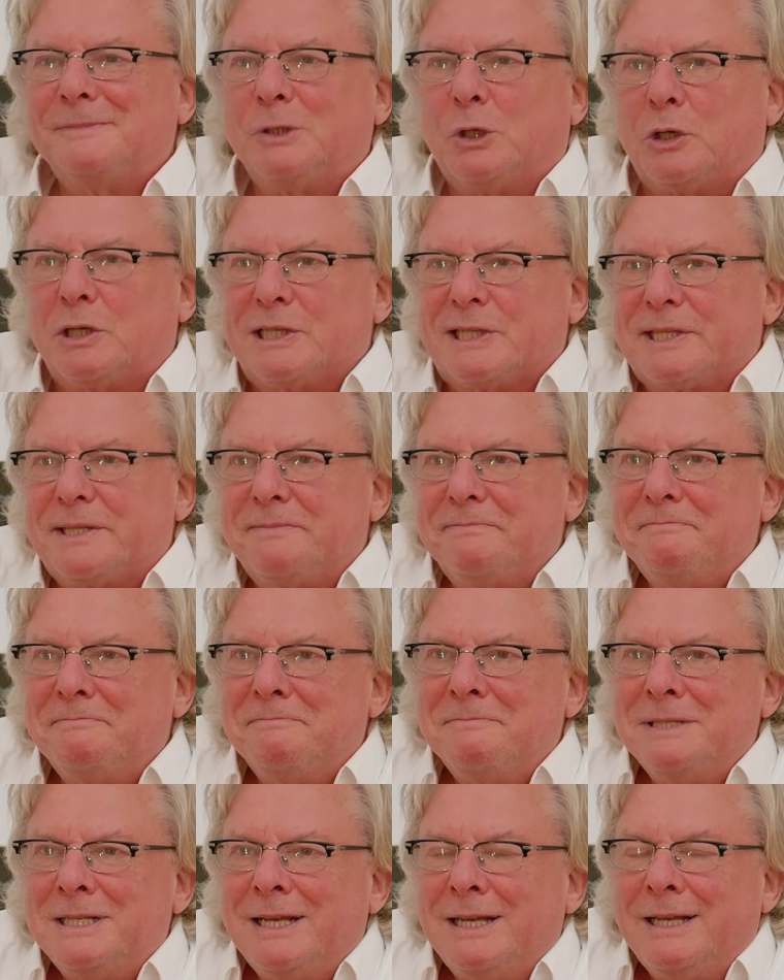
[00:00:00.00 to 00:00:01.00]
Horst,
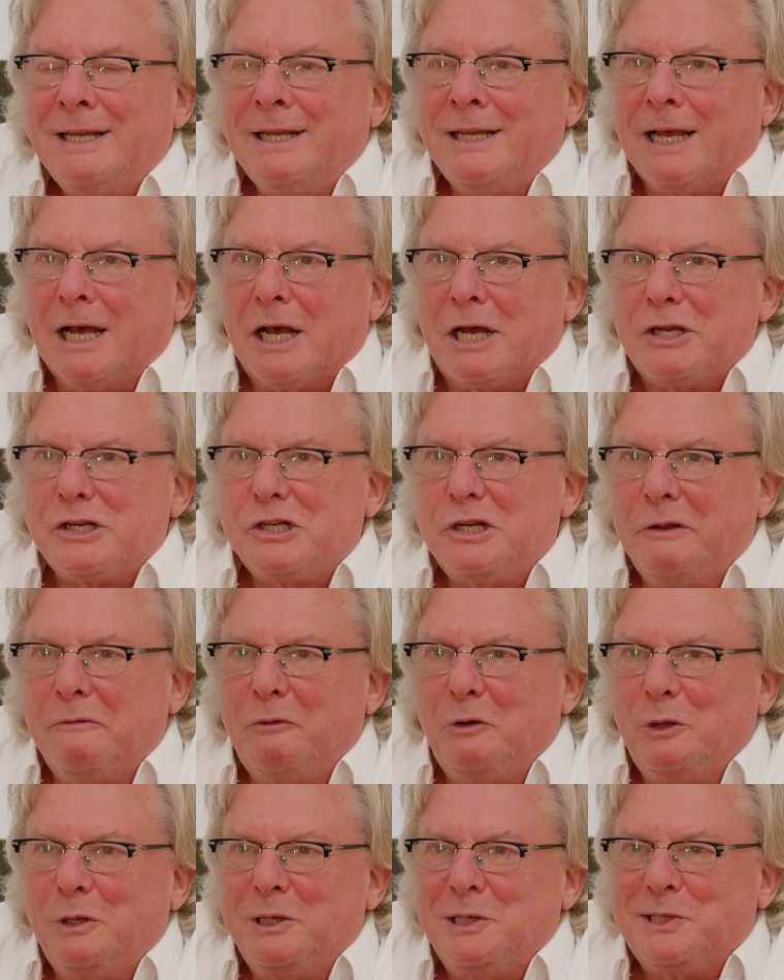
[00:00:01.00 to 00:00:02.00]

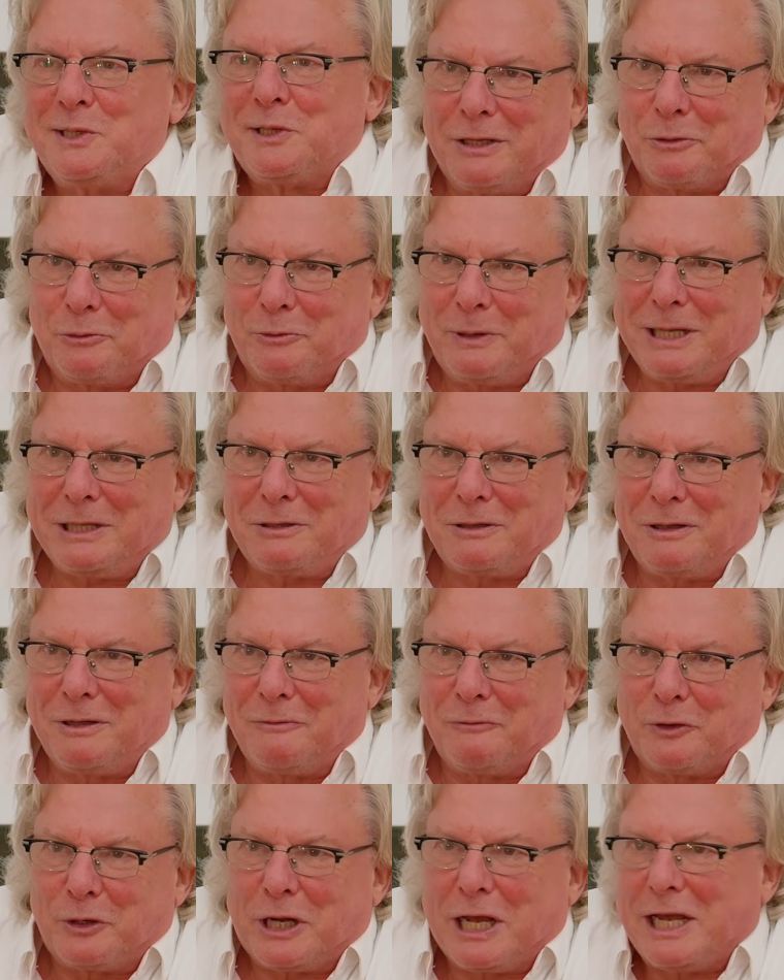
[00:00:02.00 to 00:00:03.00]
Hárslevelű is the red
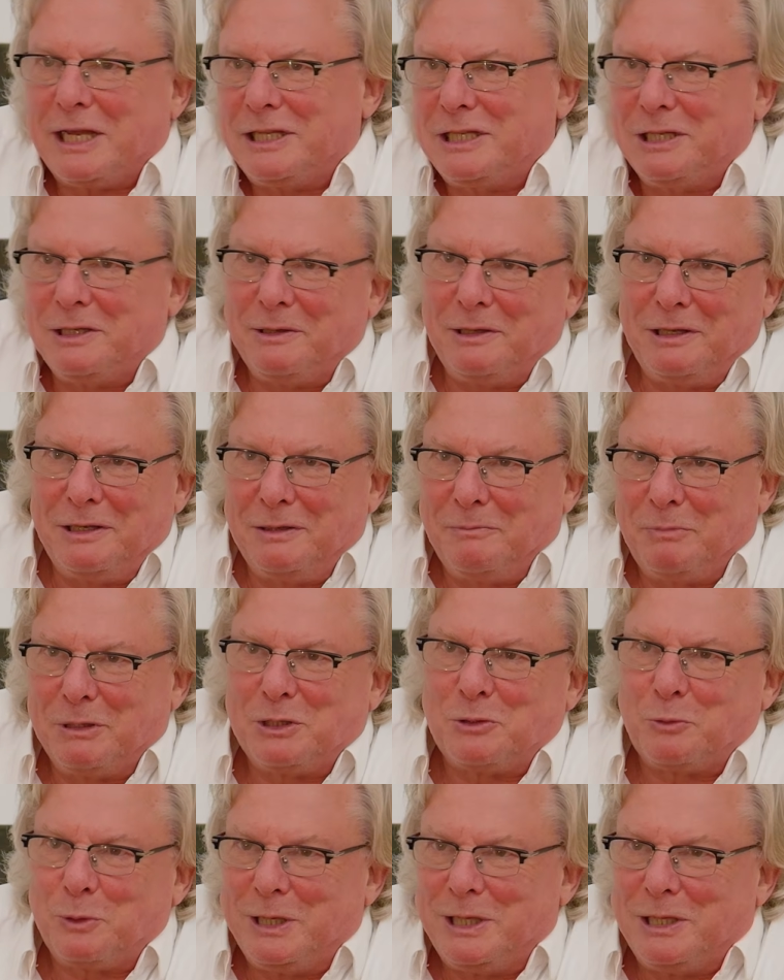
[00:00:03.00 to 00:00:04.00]
variety
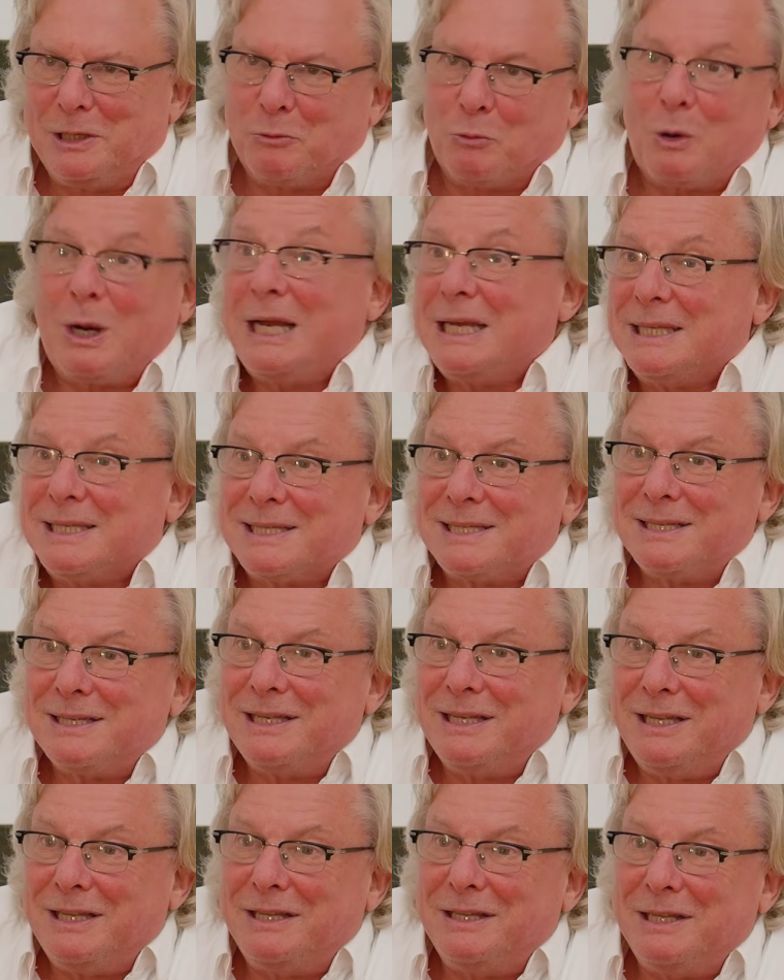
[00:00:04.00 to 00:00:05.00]
between the whites.
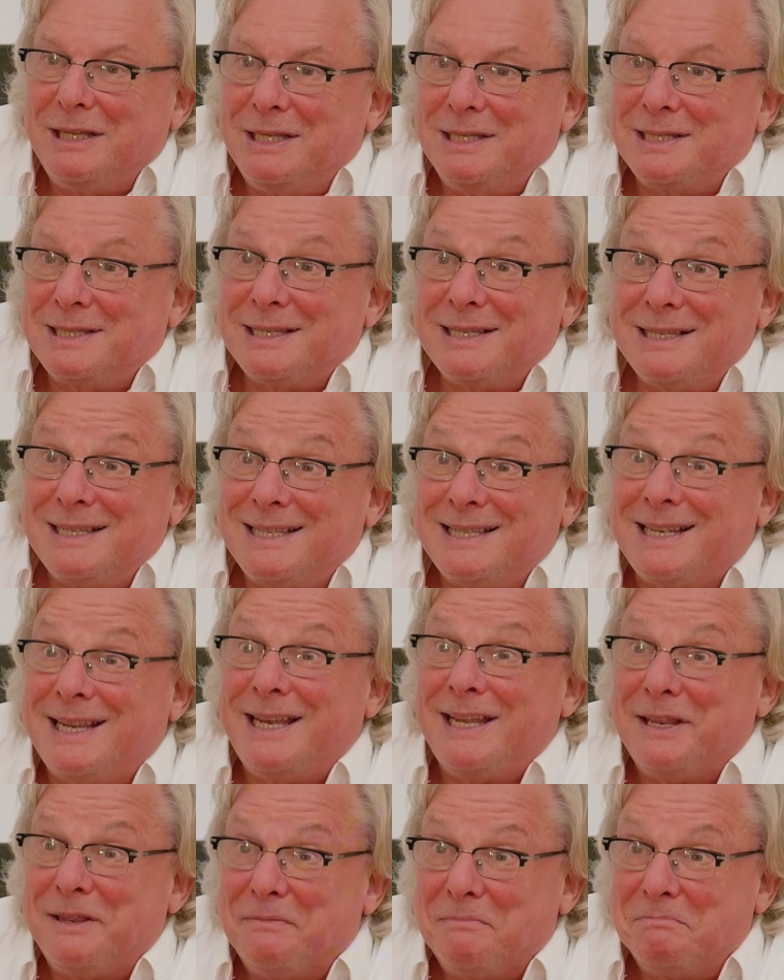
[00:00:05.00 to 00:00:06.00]
It needs
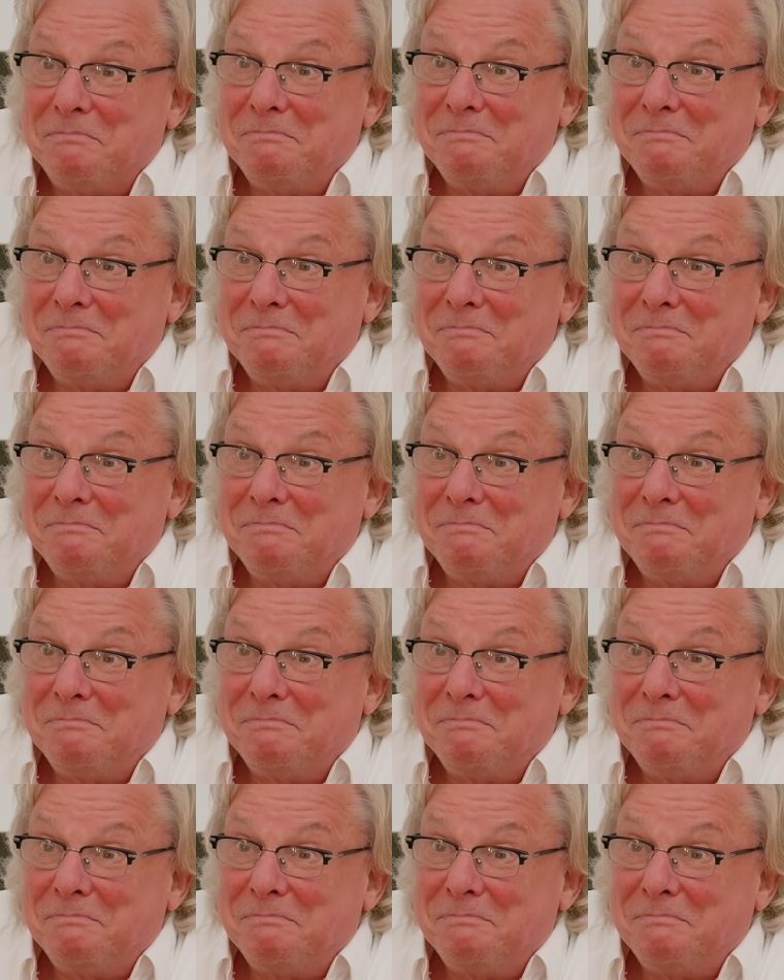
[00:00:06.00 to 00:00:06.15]
skin.